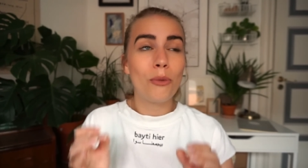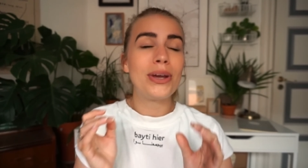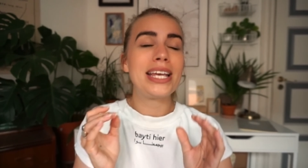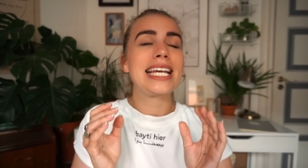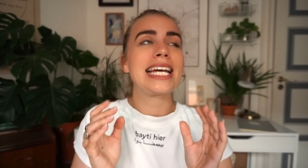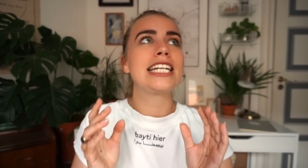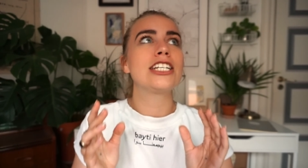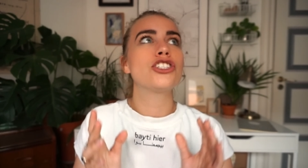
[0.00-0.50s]
we
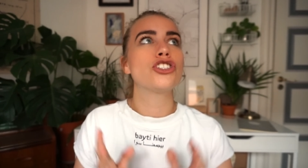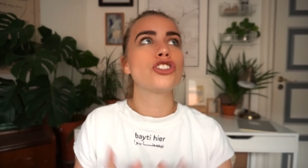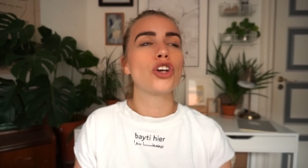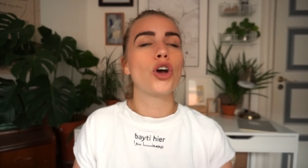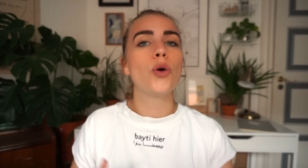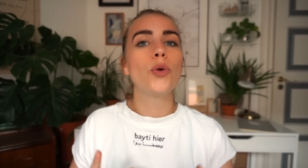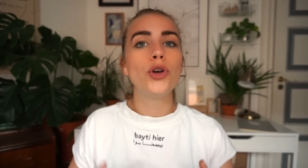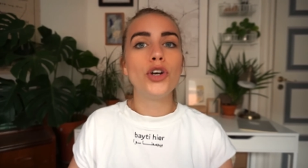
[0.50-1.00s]
can
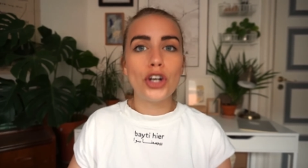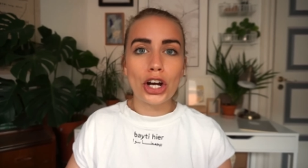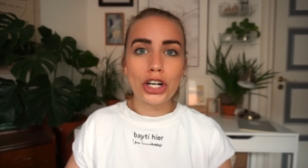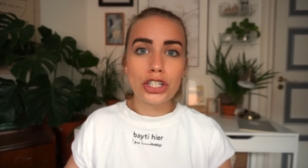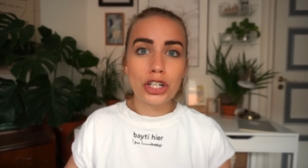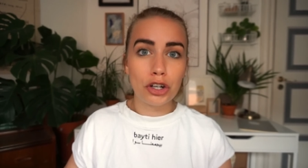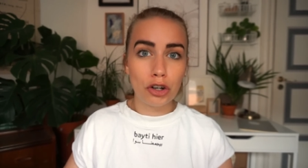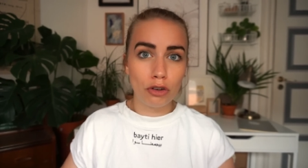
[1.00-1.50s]
so
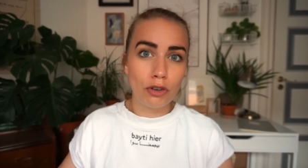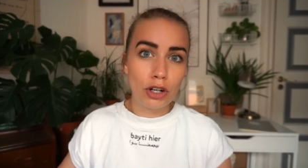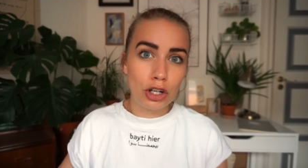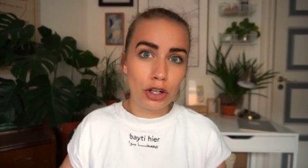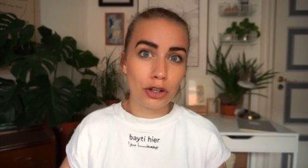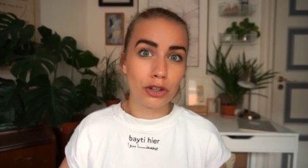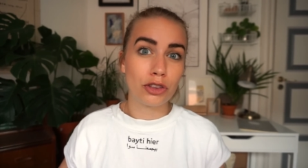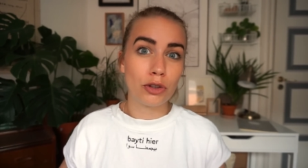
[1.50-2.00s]
not
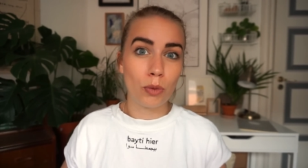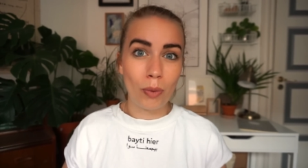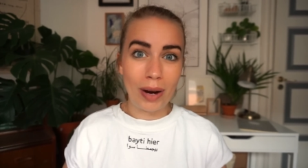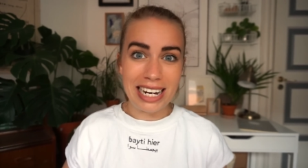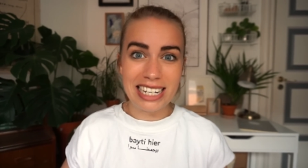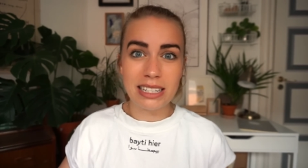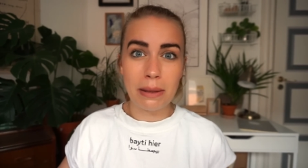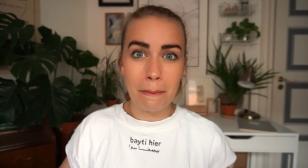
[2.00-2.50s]
overlook the
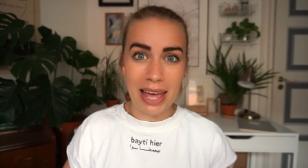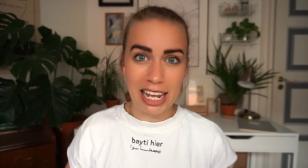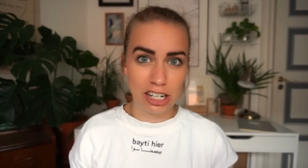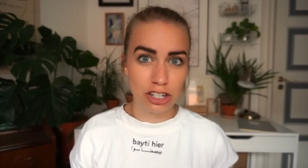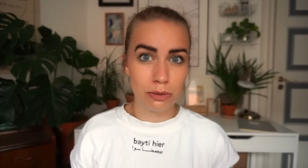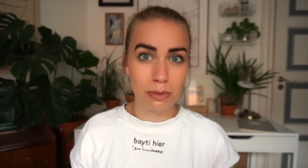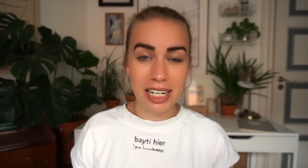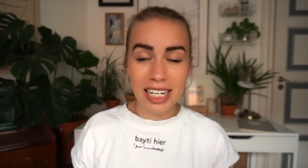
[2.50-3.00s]
waste
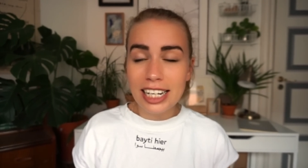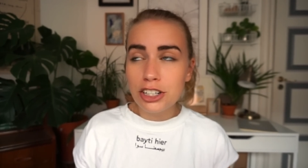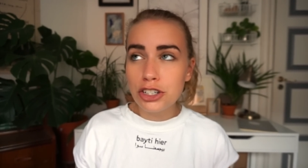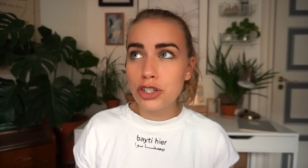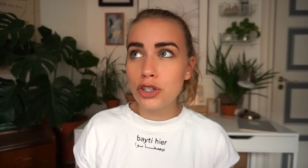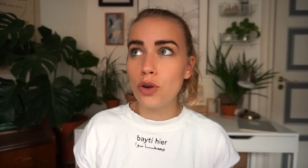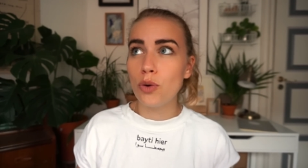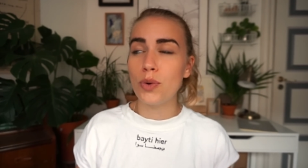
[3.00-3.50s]
management
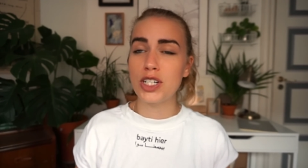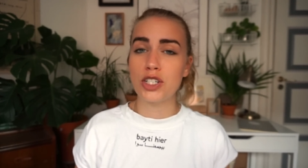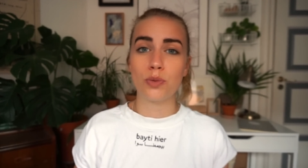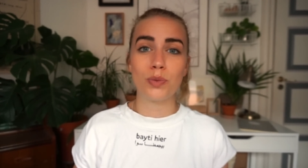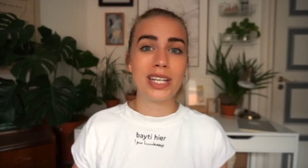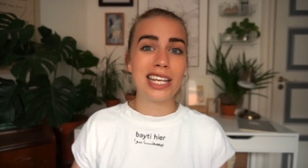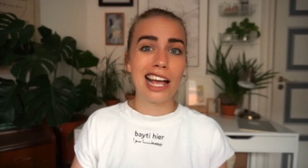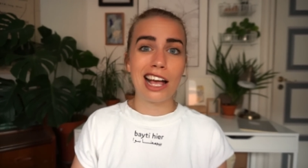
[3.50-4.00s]
issue, which
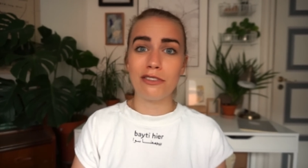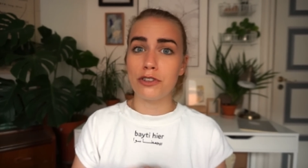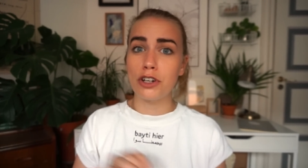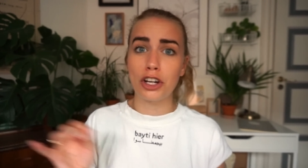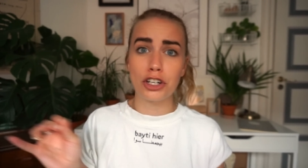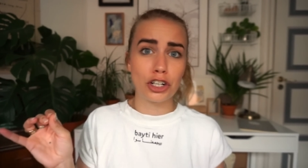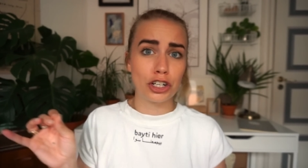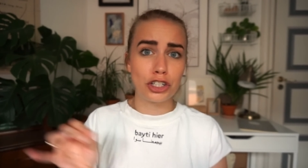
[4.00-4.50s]
we have
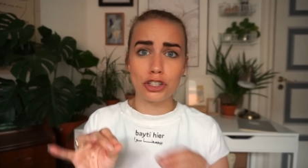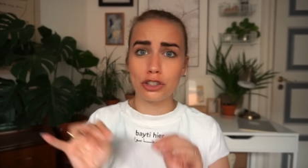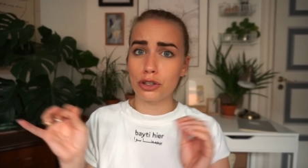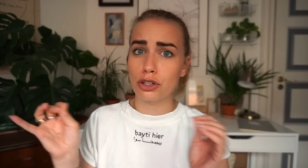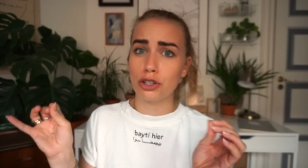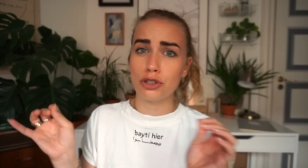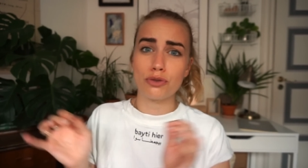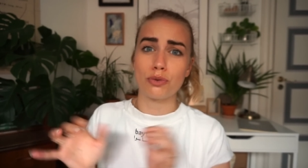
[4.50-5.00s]
not
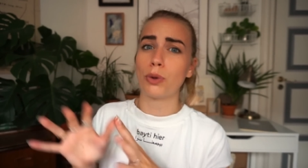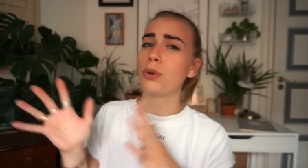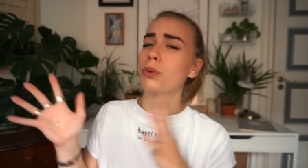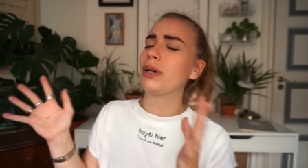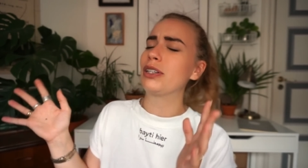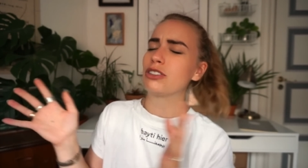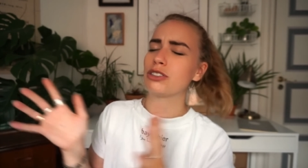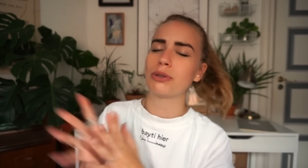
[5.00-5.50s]
under control
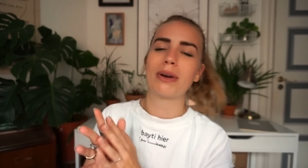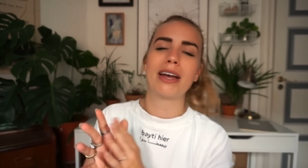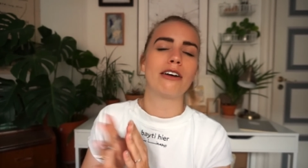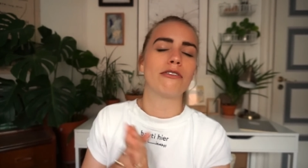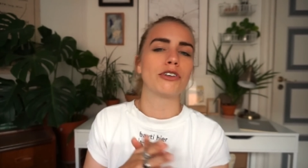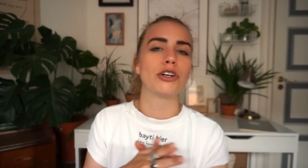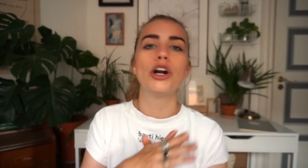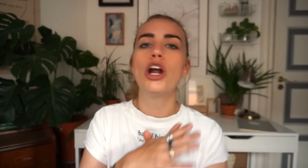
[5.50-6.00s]

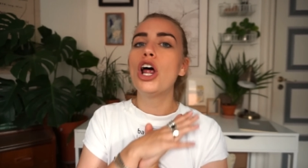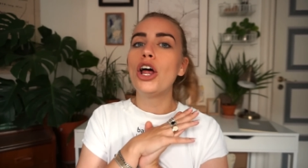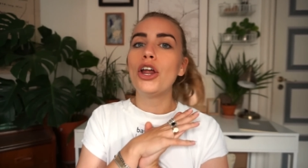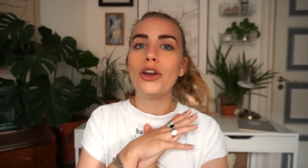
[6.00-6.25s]
whatsoever.